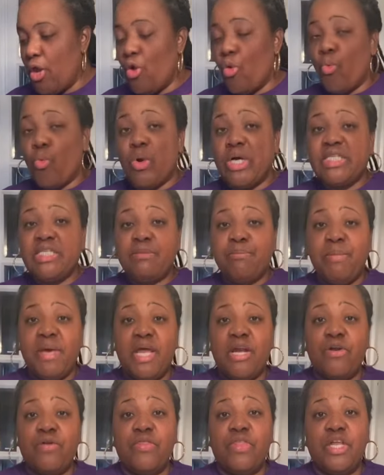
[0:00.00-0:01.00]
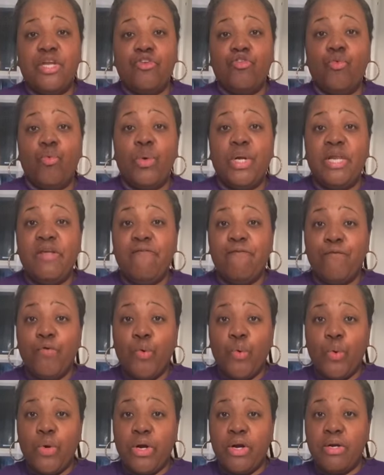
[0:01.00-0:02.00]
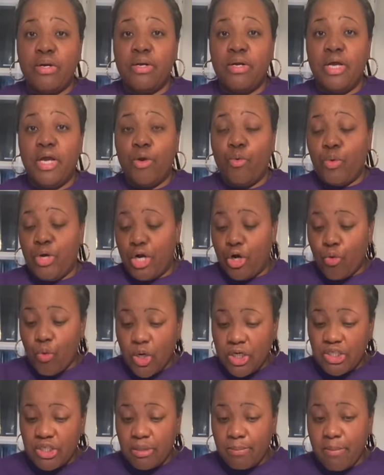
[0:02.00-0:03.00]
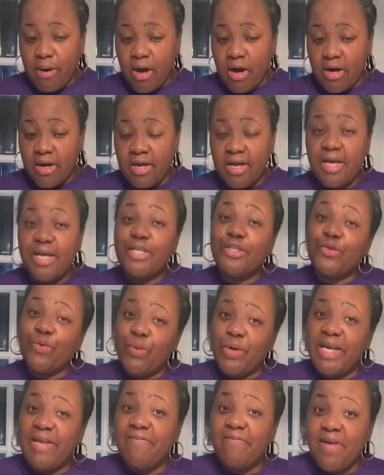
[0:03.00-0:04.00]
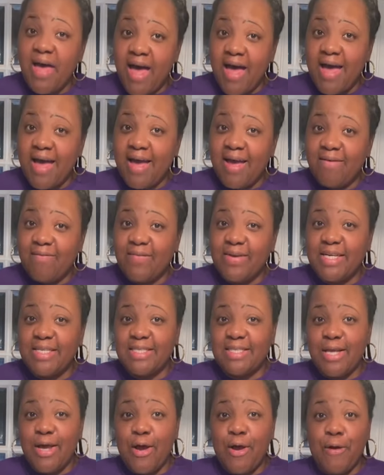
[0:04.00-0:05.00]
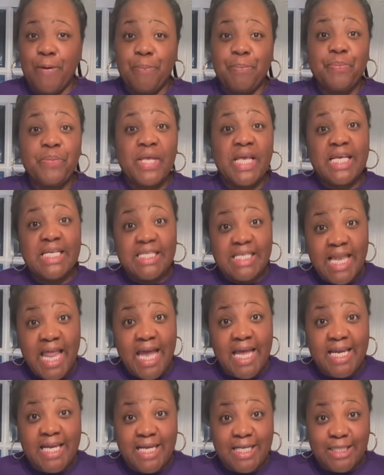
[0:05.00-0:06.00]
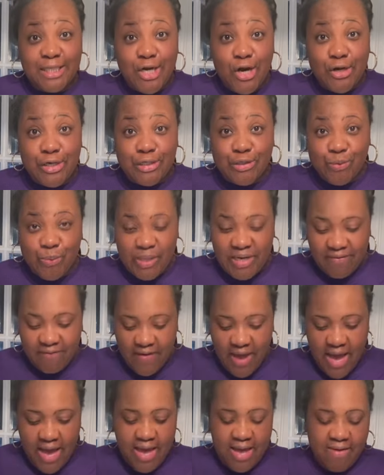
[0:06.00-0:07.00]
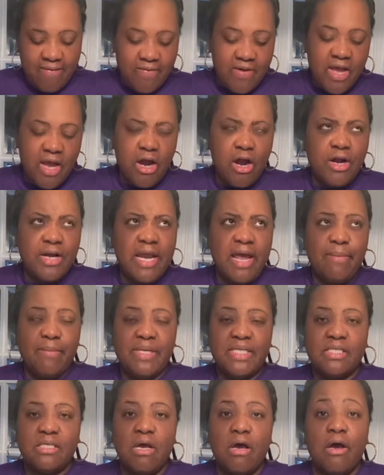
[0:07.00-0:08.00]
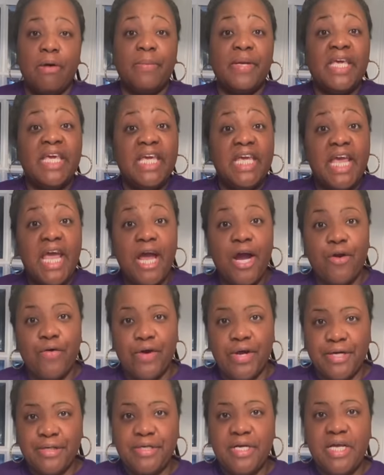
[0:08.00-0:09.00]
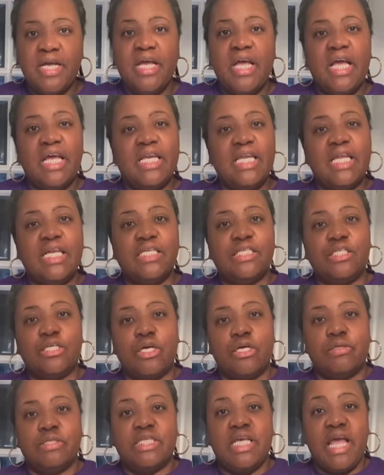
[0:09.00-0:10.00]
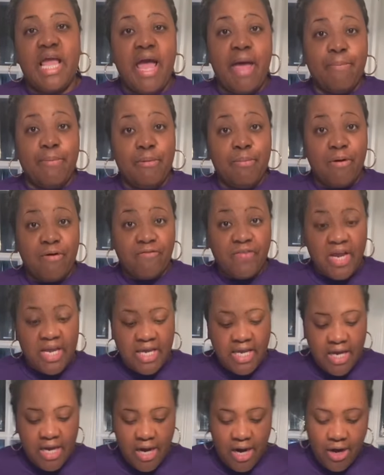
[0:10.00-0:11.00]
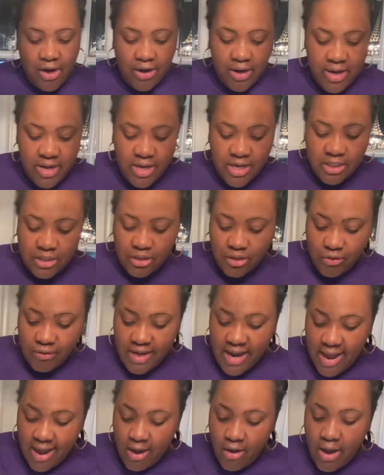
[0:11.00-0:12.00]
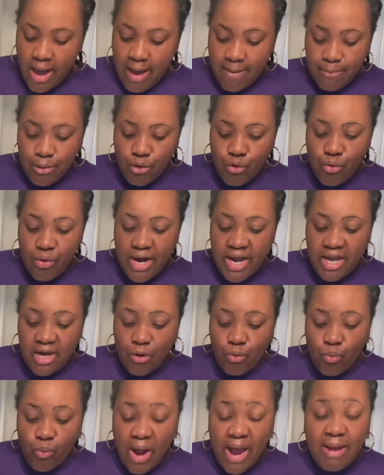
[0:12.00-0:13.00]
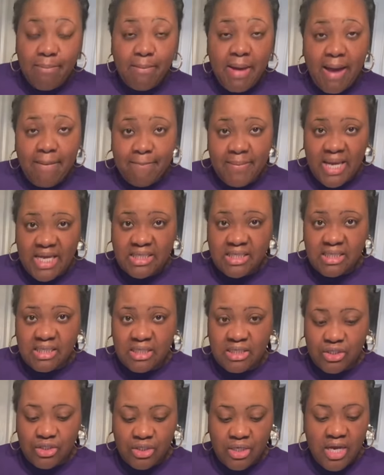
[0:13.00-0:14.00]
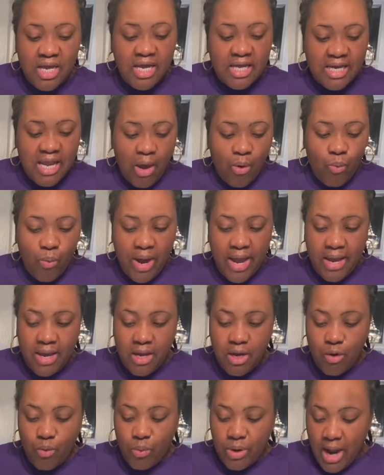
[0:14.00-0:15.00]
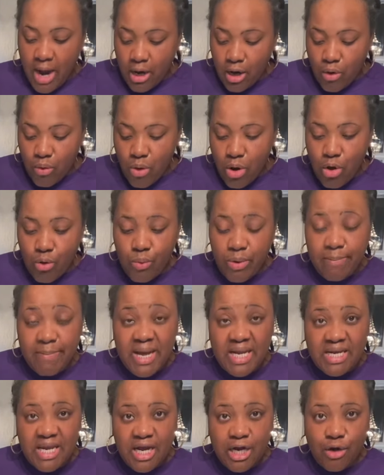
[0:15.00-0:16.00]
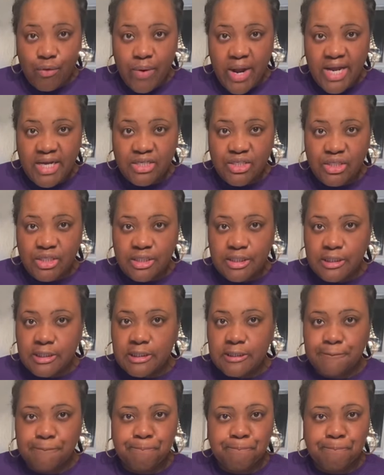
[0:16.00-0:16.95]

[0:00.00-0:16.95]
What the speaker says: what's better than 24 with a question mark 25, because his lady is turning 25. Her name is Kiera. And then it's gonna say, happy birthday, Kiera. So now I'm gonna go ahead and write my message. That way, when I go on with my decorations,